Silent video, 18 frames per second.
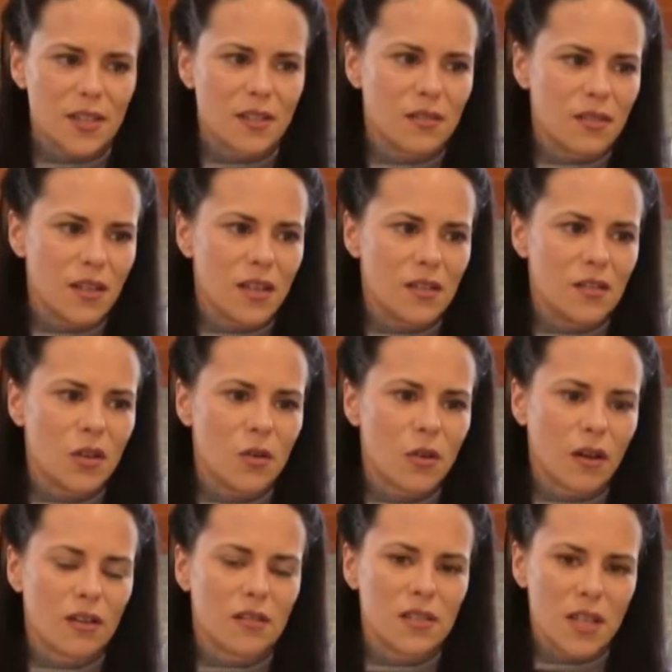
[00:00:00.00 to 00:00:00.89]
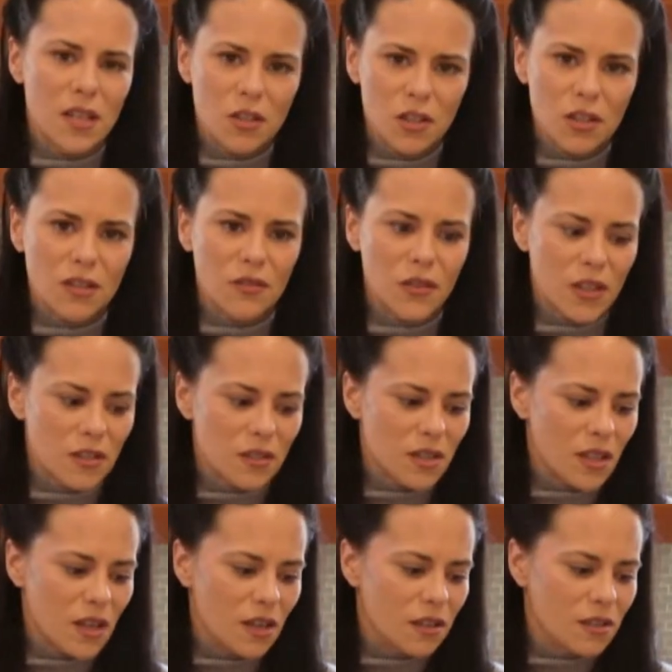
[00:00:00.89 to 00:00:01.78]
and tokenization of other
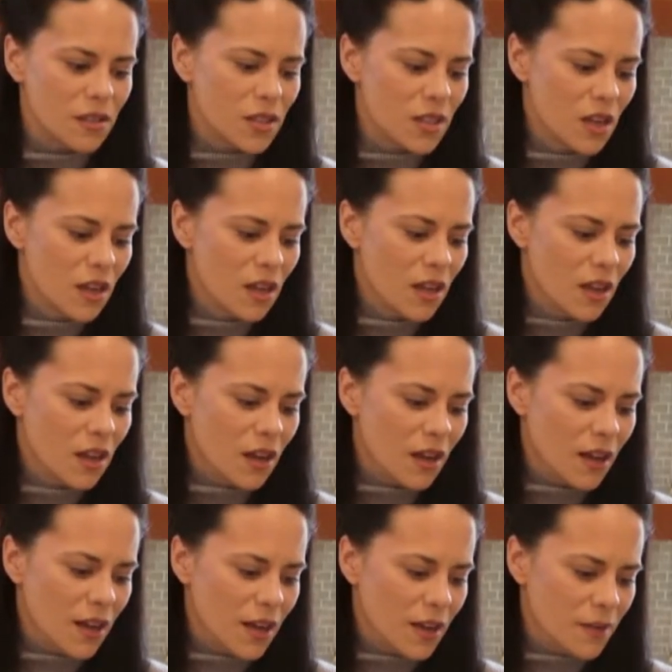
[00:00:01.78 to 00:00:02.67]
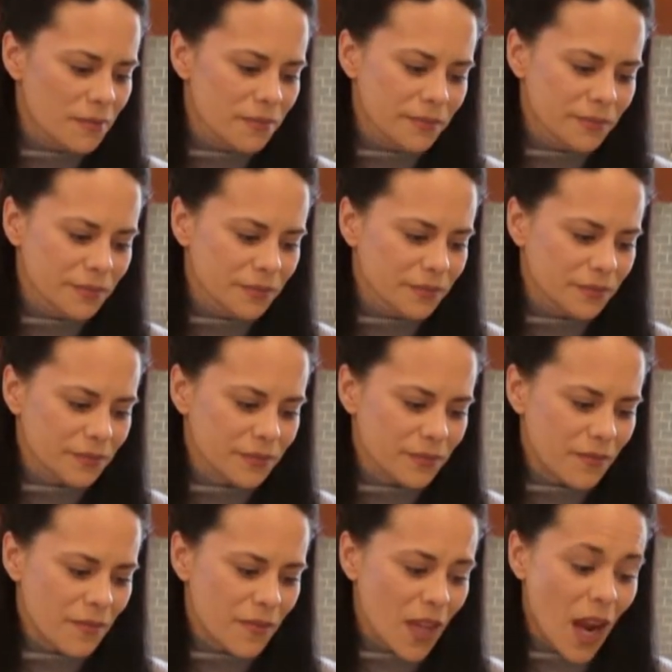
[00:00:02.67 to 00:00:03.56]
things.
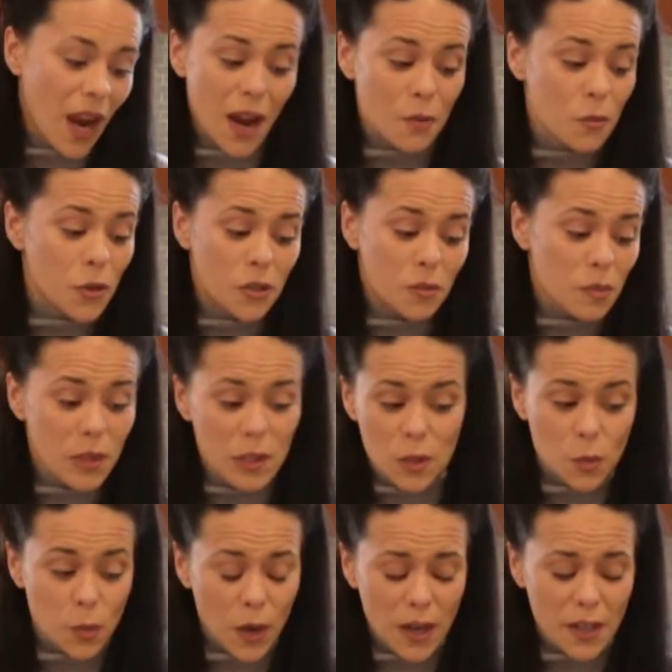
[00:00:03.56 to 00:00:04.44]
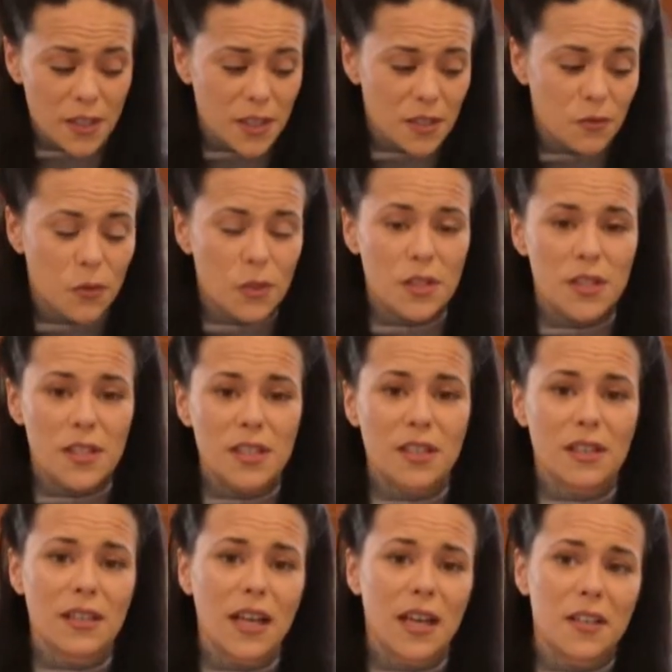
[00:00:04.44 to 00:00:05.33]
I wouldn't be surprised if we see
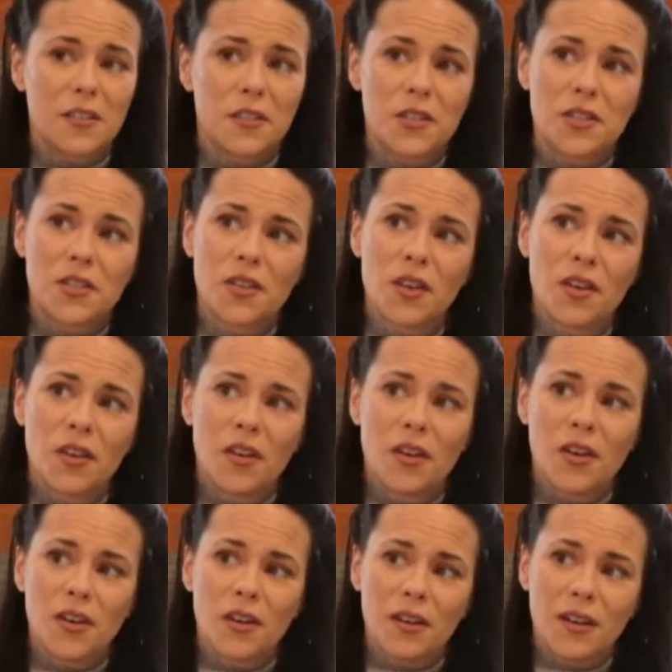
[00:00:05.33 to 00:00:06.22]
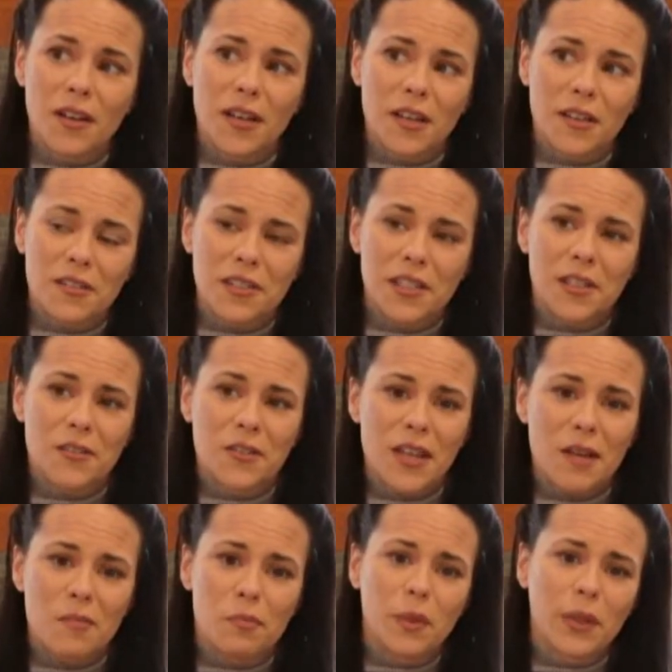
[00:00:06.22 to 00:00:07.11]
a nice,
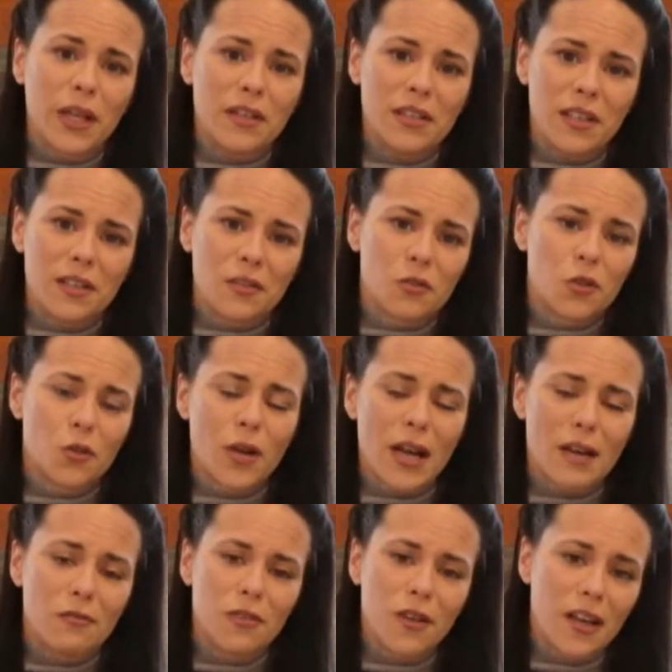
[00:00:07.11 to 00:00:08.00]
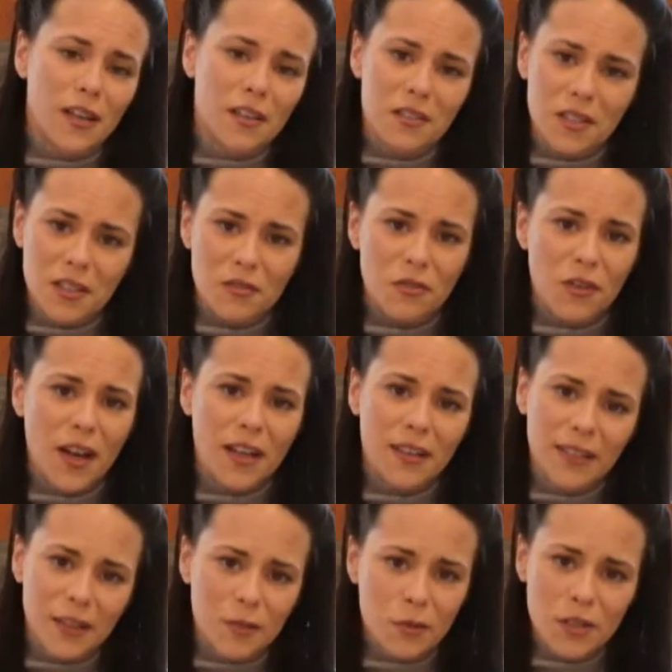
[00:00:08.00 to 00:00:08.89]
that blending of TradFi and DeFi
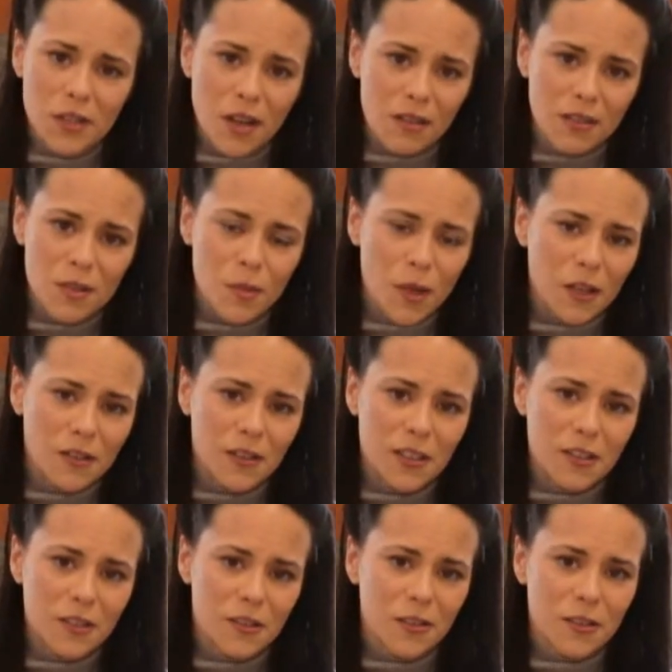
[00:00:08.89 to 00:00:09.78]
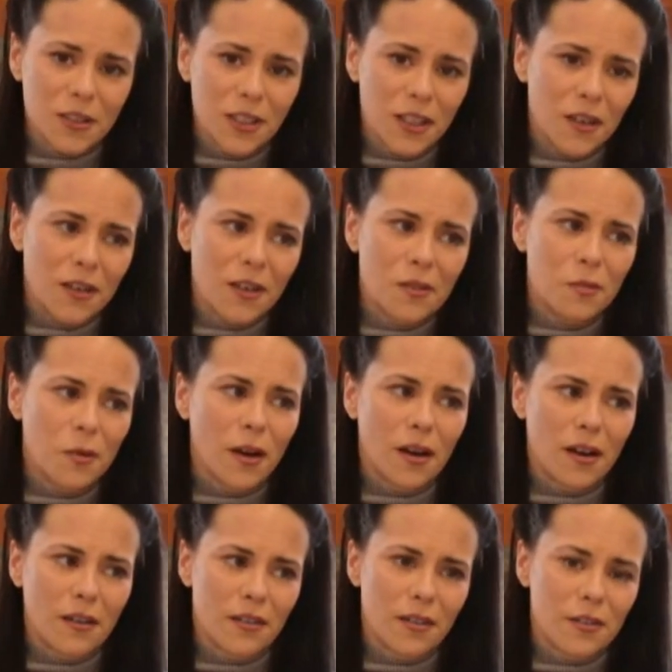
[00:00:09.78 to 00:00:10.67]
like we talked about a little earlier,
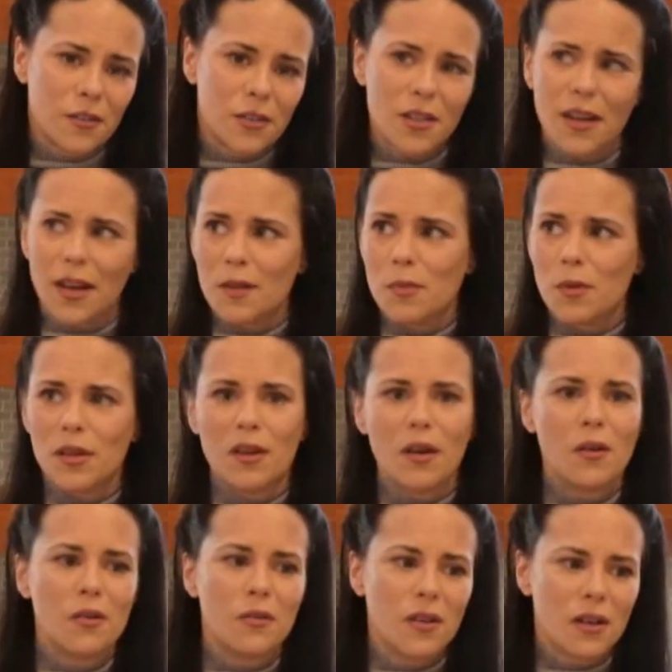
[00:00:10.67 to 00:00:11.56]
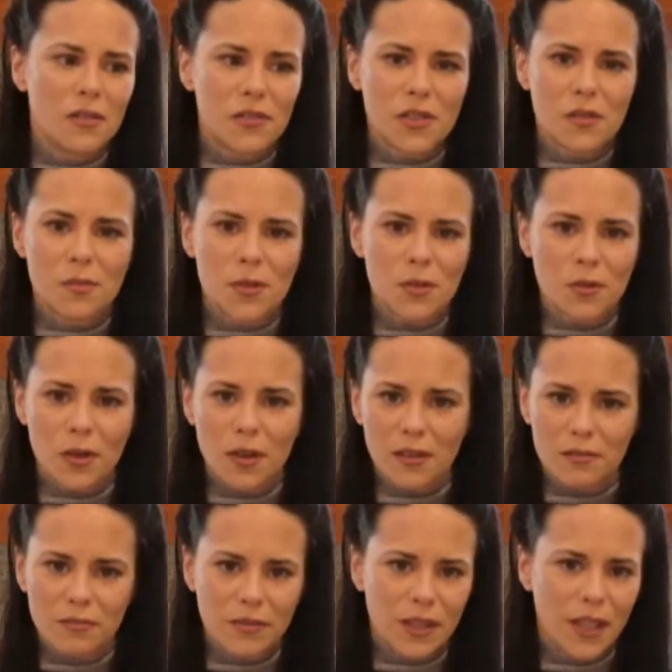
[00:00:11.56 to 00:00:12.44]
where there's an IPO of some
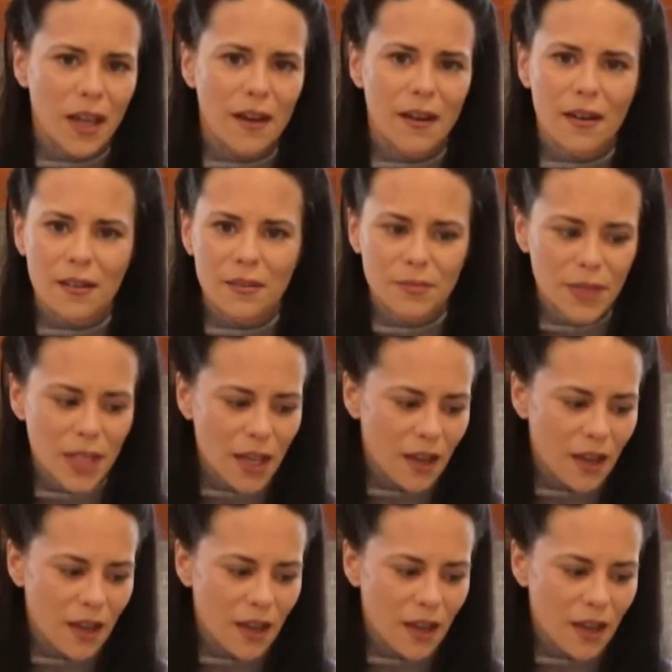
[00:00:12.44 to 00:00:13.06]
sort later.